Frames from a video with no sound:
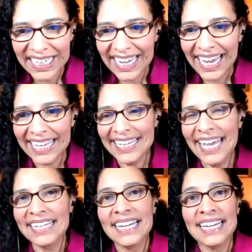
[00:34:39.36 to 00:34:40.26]
and
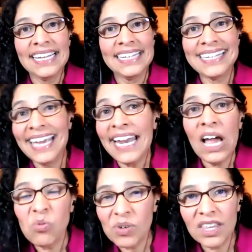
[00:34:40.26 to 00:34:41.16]
then get
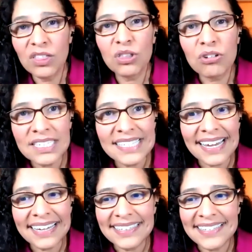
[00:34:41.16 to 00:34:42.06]
out within thirty
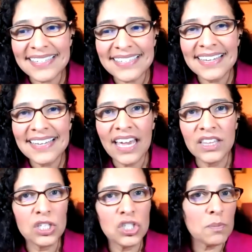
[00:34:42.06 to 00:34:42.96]
seconds, and
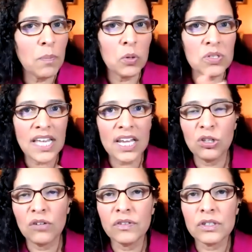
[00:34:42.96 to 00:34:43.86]
then just post that all
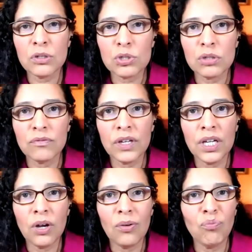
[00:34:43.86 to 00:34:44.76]
over social
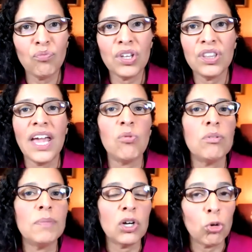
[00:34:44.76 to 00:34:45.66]
video, then that
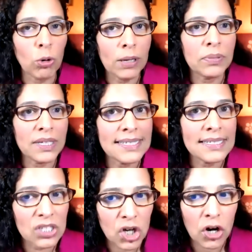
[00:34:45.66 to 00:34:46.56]
would be a great place to
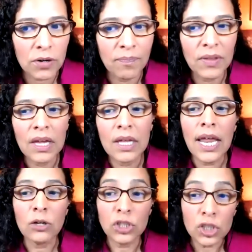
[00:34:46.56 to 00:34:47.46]
start.
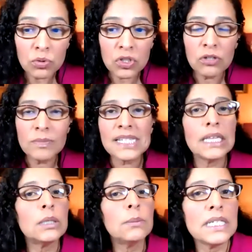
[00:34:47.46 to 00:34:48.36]
Now, YouTube is a
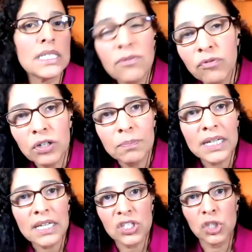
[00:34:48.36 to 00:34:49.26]
little bit different
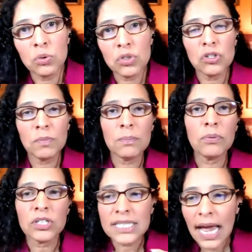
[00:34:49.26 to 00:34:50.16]
because YouTube, people
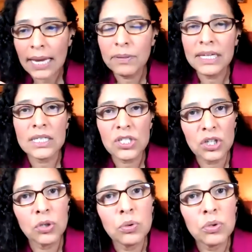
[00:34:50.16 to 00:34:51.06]
are typing into the
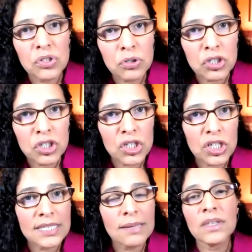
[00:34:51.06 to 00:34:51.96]
Google search
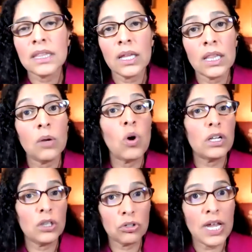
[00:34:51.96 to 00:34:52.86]
engine something that they want
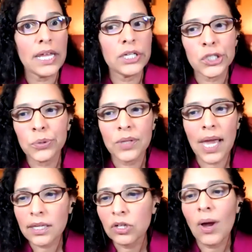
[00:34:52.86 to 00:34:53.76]
to learn how to do,
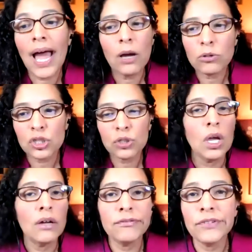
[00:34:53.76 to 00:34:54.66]
like, you know, how to
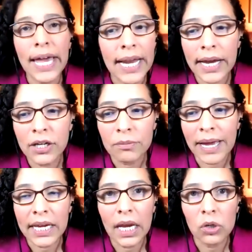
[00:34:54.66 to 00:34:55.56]
flat iron
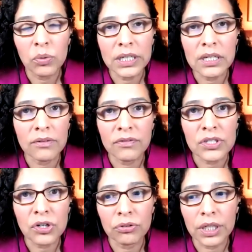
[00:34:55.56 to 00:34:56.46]
my hair when if it's
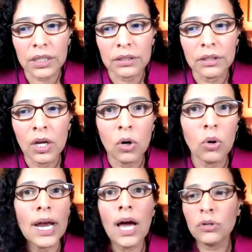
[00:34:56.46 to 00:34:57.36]
curly,
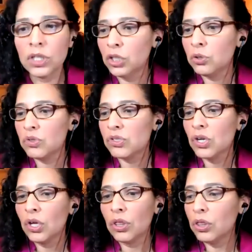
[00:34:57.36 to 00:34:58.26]
or how to use
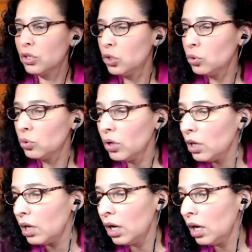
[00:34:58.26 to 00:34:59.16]
the new,
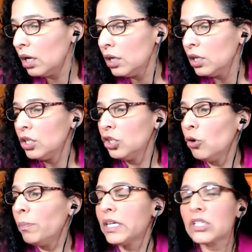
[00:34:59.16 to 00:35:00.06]
uh, you know,
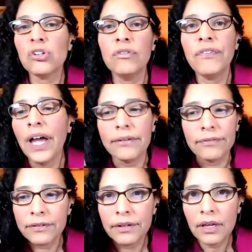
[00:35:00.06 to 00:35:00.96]
Pixel
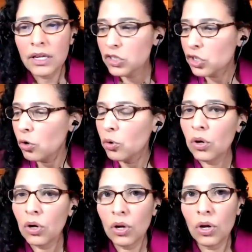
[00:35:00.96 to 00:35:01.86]
five. So
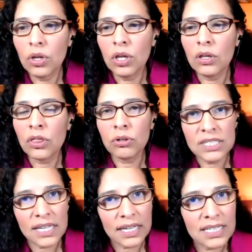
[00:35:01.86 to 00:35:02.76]
thirty
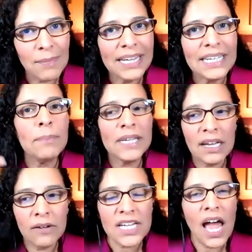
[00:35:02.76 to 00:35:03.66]
seconds might not be
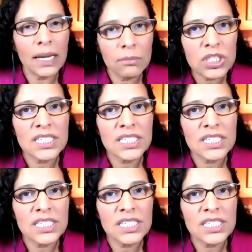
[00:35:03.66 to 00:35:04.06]
enough time to